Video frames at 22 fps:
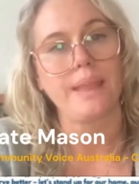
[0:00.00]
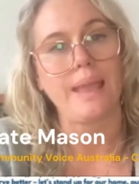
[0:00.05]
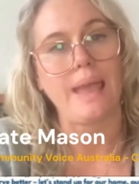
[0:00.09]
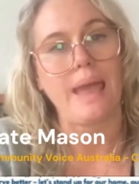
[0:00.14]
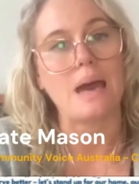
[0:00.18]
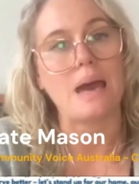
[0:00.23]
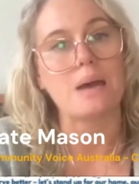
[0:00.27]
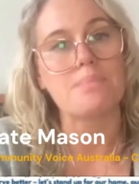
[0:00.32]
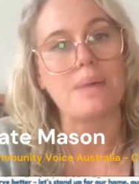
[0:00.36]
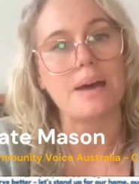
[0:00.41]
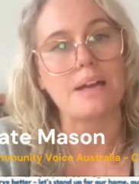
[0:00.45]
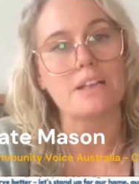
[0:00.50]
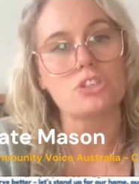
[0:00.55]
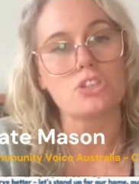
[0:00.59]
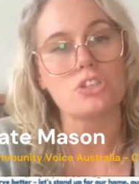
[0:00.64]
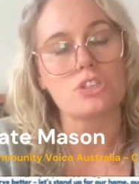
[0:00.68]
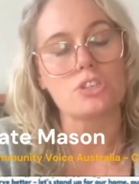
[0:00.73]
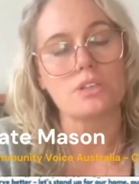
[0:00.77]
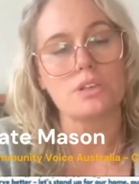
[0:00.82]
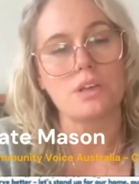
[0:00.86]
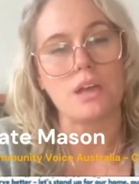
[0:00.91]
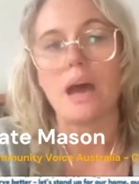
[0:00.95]
How
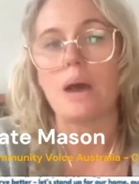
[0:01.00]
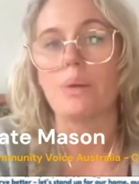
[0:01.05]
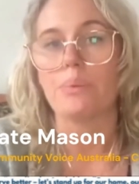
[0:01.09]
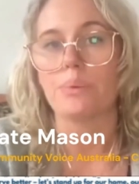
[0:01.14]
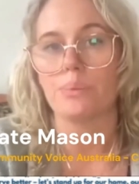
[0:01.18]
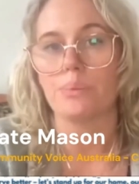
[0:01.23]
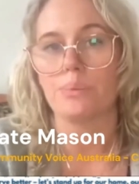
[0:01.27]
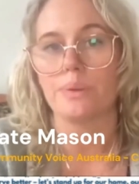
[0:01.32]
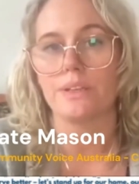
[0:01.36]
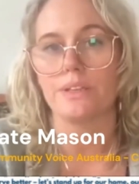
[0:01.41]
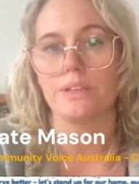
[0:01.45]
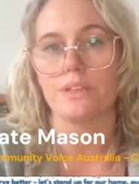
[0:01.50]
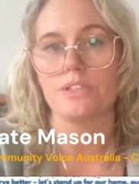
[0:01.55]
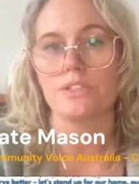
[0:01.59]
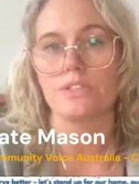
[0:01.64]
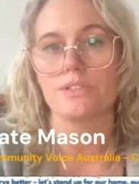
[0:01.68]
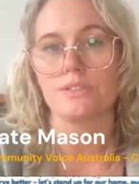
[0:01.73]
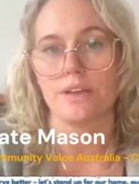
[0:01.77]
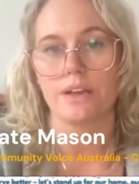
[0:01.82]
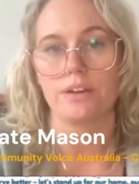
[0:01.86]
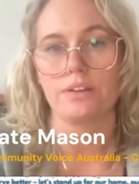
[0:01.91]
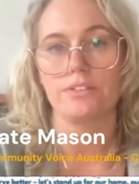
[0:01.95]
much are we willing to
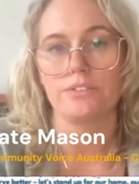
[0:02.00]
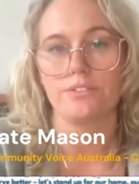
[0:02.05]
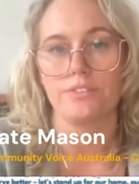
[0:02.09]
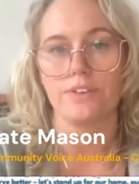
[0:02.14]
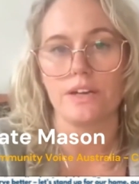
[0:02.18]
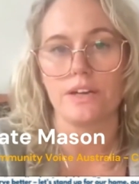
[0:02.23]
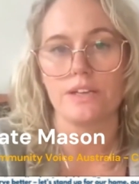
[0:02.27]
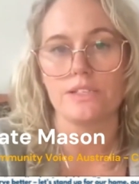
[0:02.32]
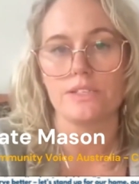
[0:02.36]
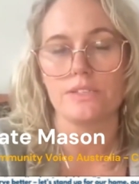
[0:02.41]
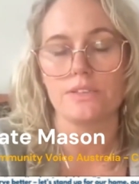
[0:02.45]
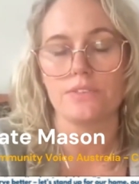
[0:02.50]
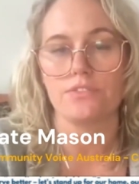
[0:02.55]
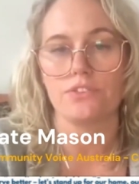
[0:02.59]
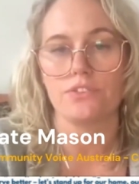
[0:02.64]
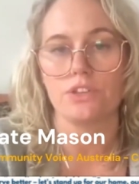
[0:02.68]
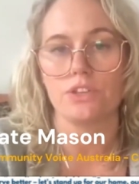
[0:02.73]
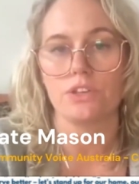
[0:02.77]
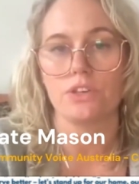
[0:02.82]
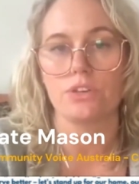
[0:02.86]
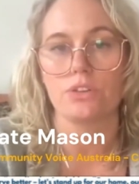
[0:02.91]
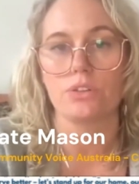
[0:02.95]
sacrifice
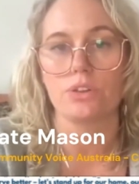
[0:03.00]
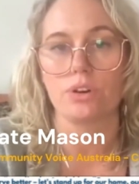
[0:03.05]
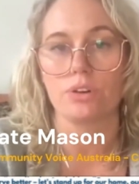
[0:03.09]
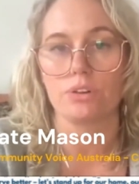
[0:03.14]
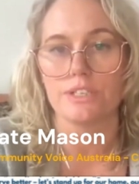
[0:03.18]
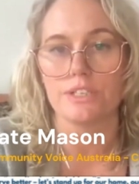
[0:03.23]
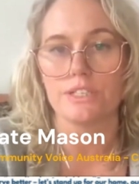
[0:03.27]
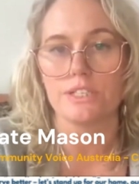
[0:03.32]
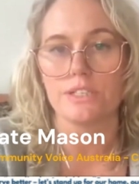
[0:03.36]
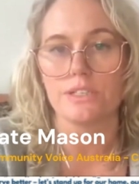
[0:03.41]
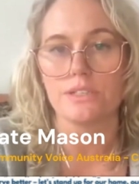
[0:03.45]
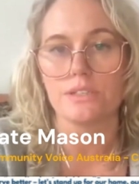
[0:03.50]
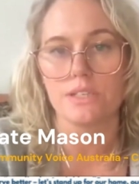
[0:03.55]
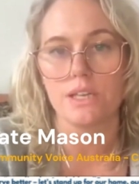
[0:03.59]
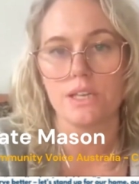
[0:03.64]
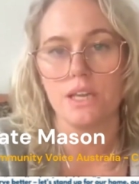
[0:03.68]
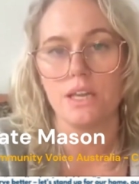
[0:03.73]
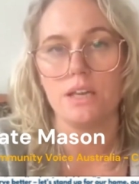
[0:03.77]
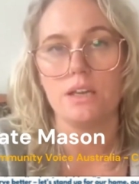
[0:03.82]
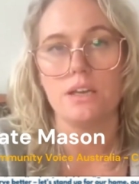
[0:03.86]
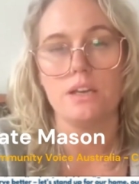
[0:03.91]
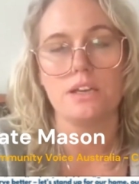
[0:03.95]
for the authorities
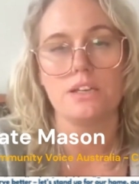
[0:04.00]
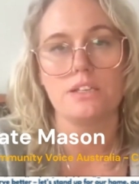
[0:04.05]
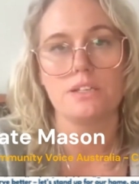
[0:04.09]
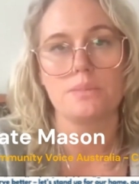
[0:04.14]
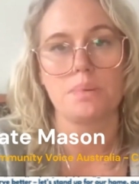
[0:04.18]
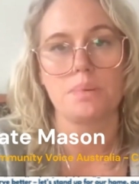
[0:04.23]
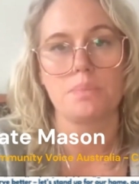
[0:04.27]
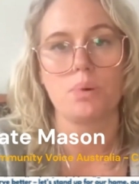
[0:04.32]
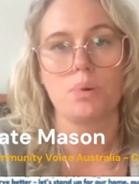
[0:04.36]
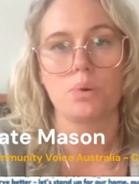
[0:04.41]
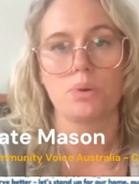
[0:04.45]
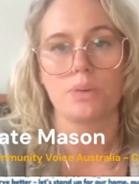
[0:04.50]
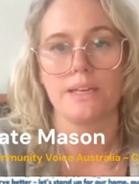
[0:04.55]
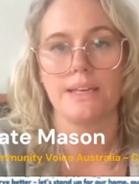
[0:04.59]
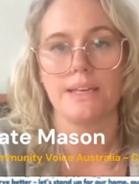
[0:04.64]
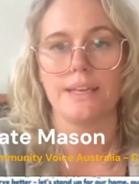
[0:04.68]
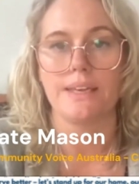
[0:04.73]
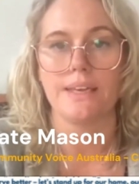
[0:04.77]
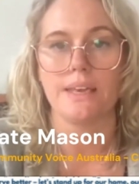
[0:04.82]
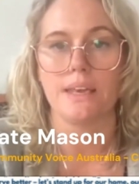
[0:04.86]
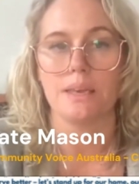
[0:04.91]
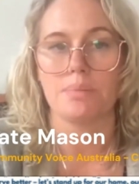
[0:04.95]
to
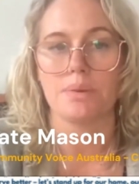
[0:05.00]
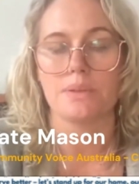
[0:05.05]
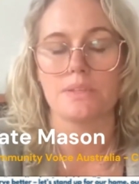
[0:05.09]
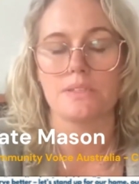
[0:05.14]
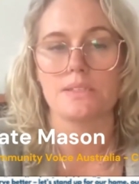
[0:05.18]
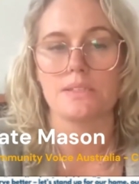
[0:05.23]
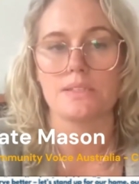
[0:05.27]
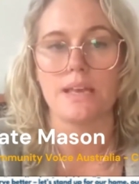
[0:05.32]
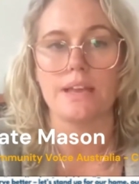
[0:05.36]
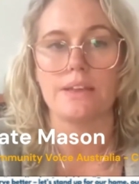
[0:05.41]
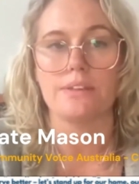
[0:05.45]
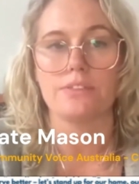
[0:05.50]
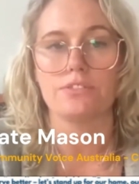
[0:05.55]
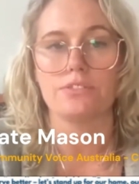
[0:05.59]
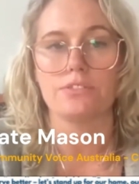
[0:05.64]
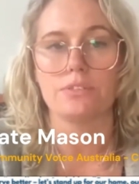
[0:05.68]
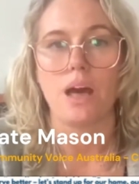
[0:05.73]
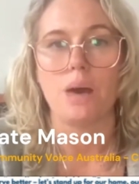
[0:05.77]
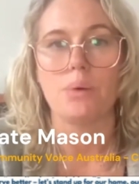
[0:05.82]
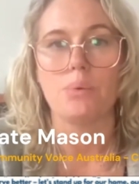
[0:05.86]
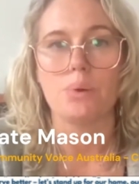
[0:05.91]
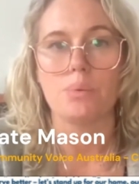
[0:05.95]
purportedly keep us safe?
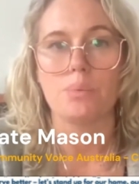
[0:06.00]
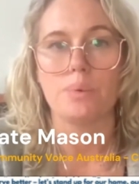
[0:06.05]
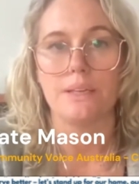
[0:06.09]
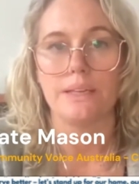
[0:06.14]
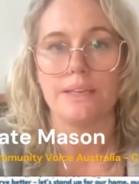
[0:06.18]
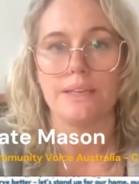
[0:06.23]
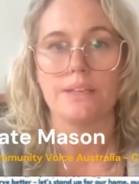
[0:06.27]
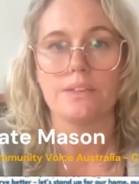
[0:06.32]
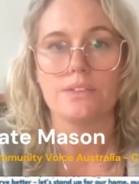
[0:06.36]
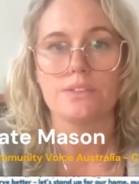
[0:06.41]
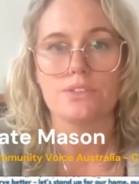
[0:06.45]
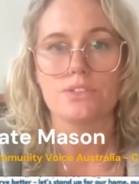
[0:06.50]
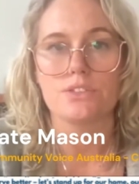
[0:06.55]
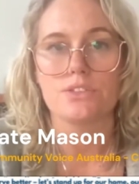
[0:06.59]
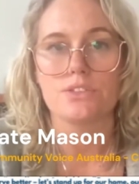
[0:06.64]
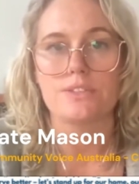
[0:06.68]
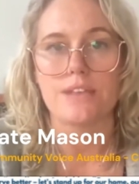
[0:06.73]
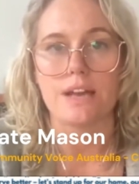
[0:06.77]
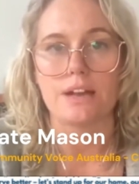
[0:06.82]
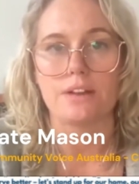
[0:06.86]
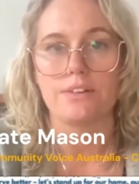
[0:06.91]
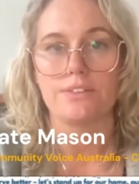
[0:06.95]
Are we willing to
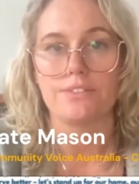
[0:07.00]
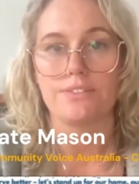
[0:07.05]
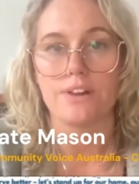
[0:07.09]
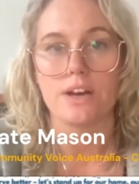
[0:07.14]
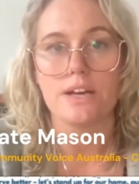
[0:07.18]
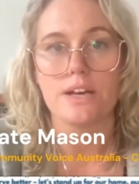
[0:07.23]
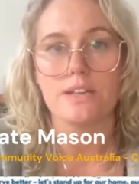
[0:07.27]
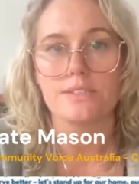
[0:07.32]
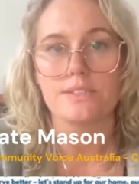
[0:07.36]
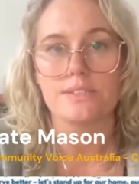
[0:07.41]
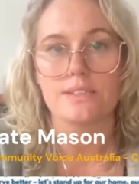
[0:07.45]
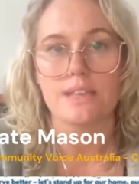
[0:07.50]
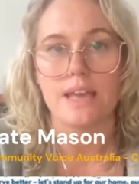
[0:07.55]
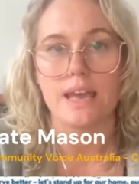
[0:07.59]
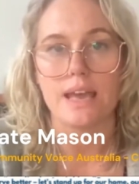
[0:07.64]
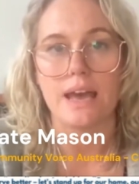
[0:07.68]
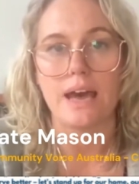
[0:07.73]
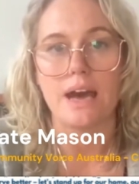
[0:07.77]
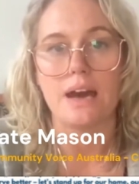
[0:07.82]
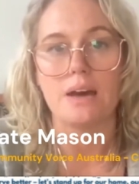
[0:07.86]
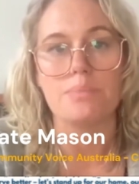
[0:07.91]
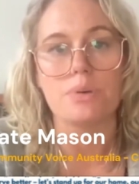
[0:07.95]
sacrifice
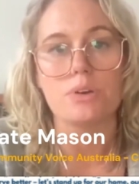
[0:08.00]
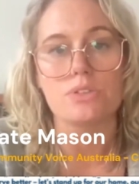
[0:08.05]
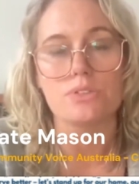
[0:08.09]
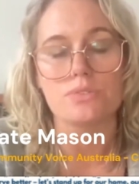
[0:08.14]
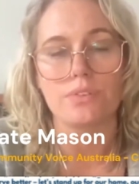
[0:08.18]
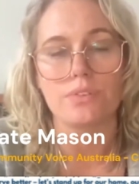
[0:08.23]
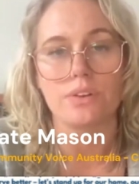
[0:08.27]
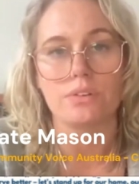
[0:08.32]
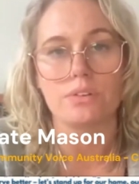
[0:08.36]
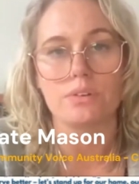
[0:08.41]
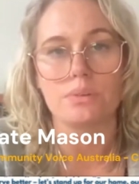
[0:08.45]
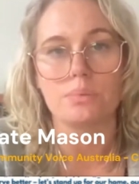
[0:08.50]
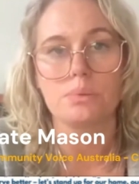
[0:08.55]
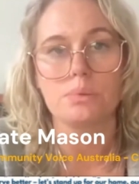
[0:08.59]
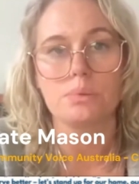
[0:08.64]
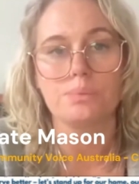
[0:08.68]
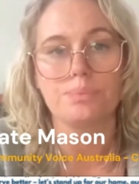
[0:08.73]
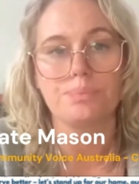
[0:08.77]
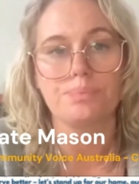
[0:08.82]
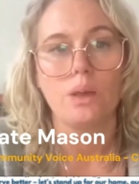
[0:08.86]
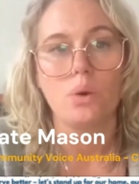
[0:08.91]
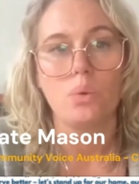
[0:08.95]
our most vulnerable?